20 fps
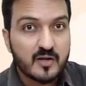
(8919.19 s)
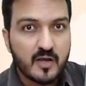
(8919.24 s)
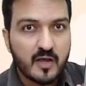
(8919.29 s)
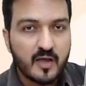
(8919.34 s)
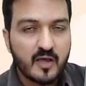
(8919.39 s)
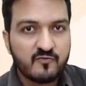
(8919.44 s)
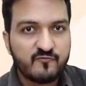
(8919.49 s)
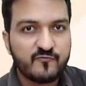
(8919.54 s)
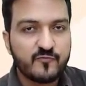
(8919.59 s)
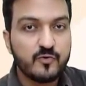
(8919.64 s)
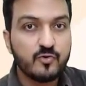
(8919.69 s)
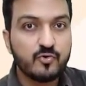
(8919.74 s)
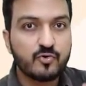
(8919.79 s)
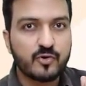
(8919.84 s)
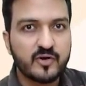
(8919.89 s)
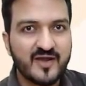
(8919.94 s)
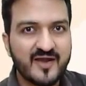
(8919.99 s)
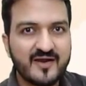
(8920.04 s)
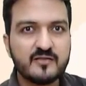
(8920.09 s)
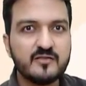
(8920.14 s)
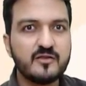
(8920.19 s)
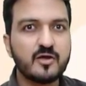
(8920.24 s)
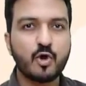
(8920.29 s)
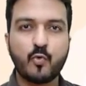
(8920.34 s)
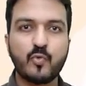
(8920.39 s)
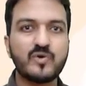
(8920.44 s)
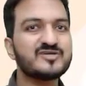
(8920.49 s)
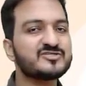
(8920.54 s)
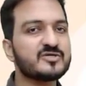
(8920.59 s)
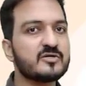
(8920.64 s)
if you read the
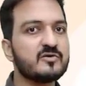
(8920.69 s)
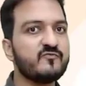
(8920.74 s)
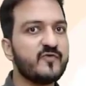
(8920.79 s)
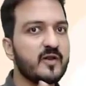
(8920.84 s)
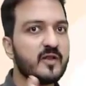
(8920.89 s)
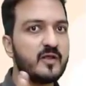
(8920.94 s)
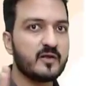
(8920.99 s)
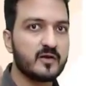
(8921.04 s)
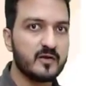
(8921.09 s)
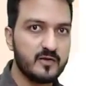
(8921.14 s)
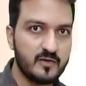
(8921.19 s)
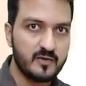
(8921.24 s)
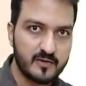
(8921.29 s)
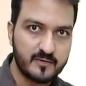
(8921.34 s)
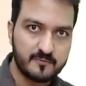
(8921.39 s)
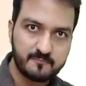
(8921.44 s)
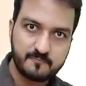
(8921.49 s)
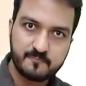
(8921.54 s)
question very clearly.